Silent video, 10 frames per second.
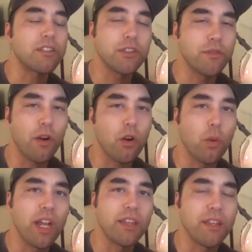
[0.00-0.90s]
too far
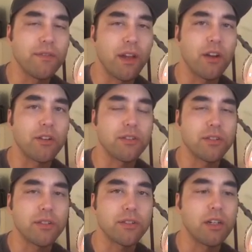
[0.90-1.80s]
away they
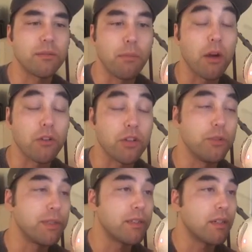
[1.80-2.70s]
found modern
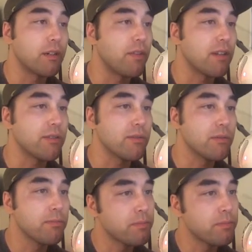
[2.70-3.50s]
human uh, fossils,